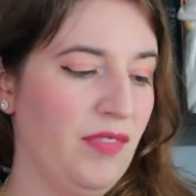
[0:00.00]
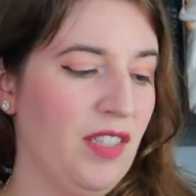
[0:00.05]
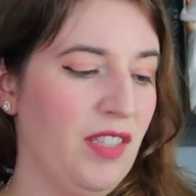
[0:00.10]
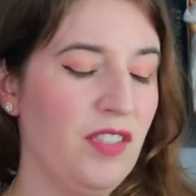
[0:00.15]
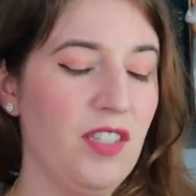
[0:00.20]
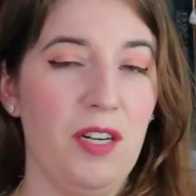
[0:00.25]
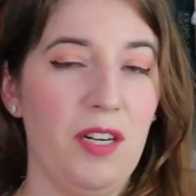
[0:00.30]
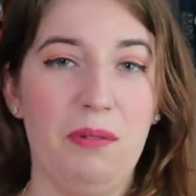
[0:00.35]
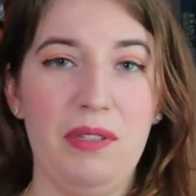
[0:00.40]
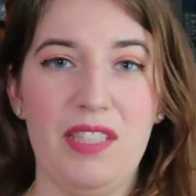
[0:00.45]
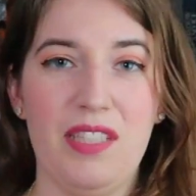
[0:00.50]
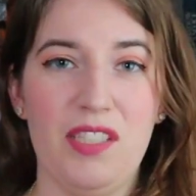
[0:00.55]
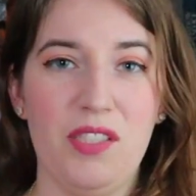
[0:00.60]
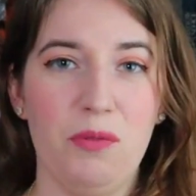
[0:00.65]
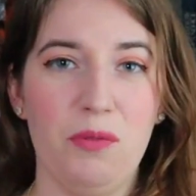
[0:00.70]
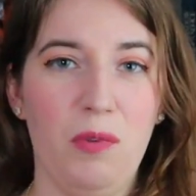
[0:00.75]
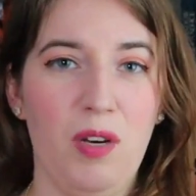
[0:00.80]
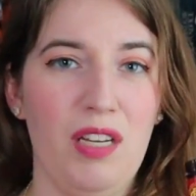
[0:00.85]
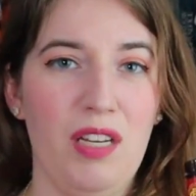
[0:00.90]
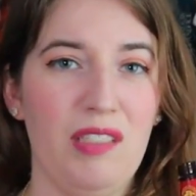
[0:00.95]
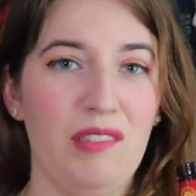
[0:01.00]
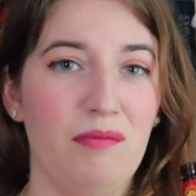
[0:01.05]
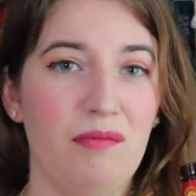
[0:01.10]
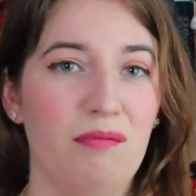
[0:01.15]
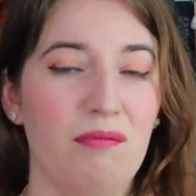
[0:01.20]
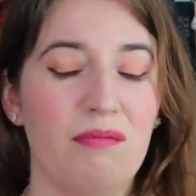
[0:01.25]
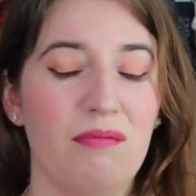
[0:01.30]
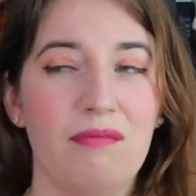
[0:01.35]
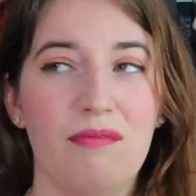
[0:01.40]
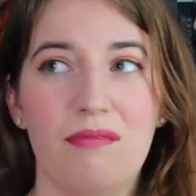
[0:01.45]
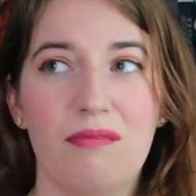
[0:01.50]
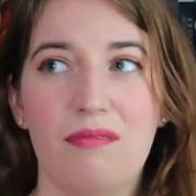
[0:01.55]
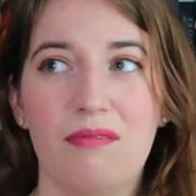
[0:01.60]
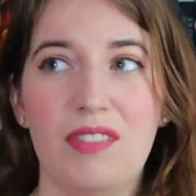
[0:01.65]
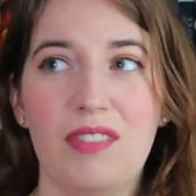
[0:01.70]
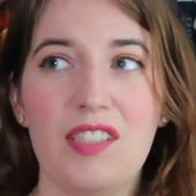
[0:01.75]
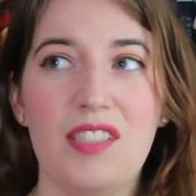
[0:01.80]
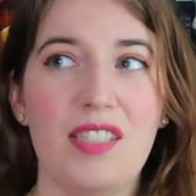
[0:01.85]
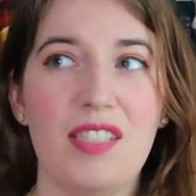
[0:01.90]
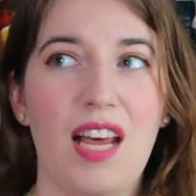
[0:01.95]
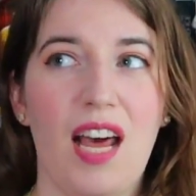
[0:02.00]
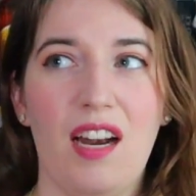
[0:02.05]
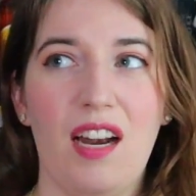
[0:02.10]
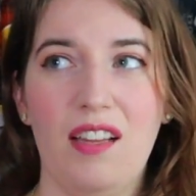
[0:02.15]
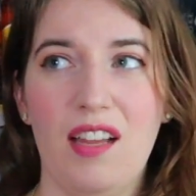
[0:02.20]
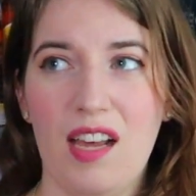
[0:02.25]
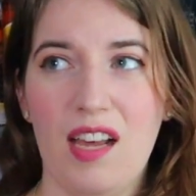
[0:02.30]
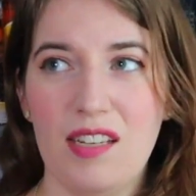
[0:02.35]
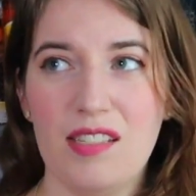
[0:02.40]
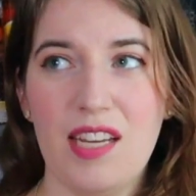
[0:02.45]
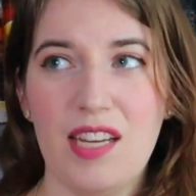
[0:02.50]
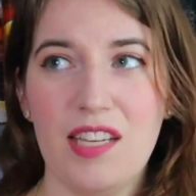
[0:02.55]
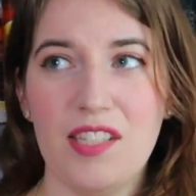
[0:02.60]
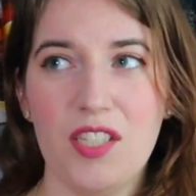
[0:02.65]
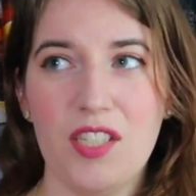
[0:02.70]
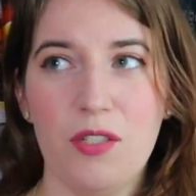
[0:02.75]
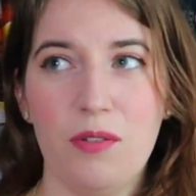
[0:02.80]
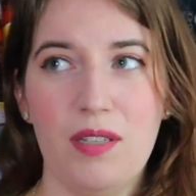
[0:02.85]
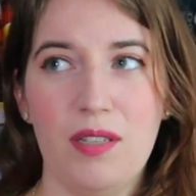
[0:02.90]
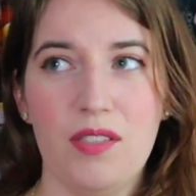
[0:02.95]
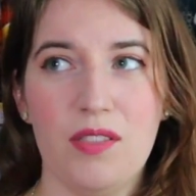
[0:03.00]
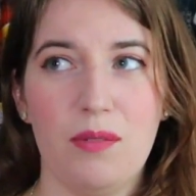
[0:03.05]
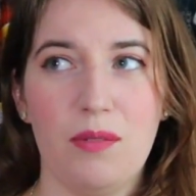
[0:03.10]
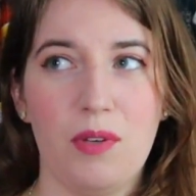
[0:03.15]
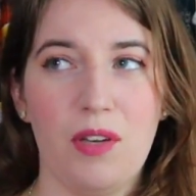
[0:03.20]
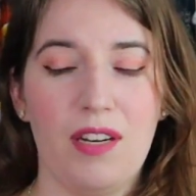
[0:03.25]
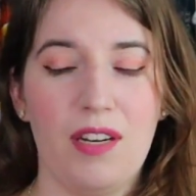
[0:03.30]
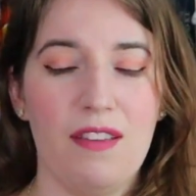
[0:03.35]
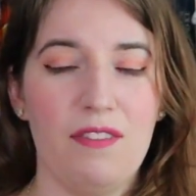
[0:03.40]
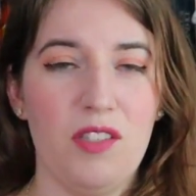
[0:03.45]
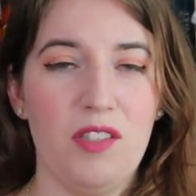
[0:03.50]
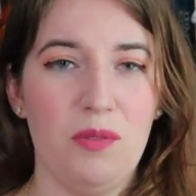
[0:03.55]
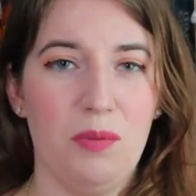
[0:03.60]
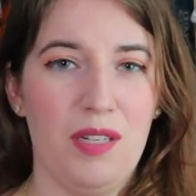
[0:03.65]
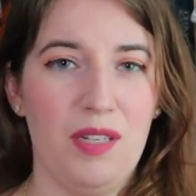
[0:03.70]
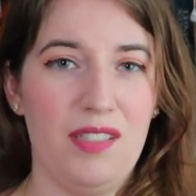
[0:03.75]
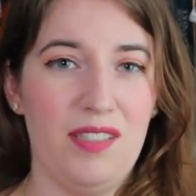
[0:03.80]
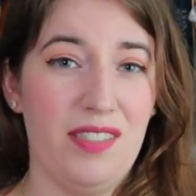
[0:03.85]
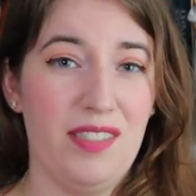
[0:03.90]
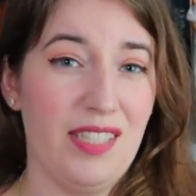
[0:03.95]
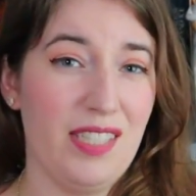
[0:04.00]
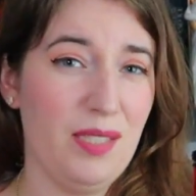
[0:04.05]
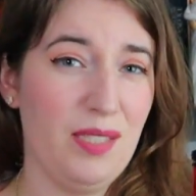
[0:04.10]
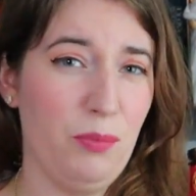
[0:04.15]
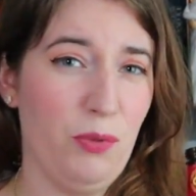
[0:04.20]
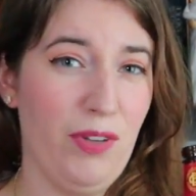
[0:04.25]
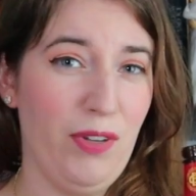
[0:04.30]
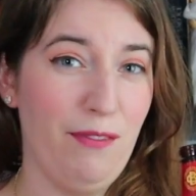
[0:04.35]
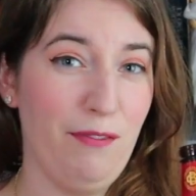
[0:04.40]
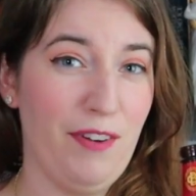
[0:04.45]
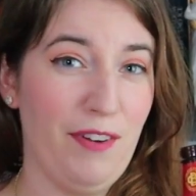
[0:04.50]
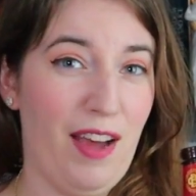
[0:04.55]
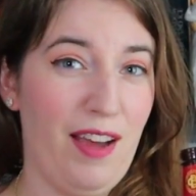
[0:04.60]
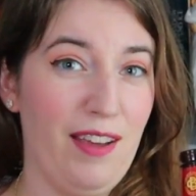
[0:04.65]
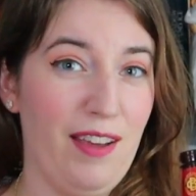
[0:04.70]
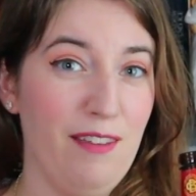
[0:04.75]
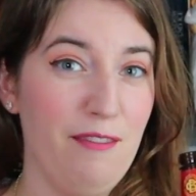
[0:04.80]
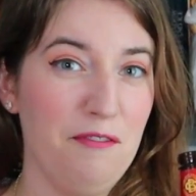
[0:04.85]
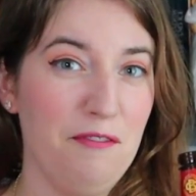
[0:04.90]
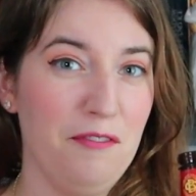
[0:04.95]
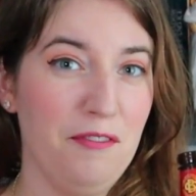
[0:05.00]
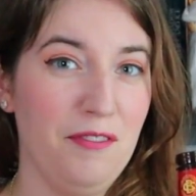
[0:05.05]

You know what, this one, there's not a lot of taste to it, so I'm going to give this one a 6.5.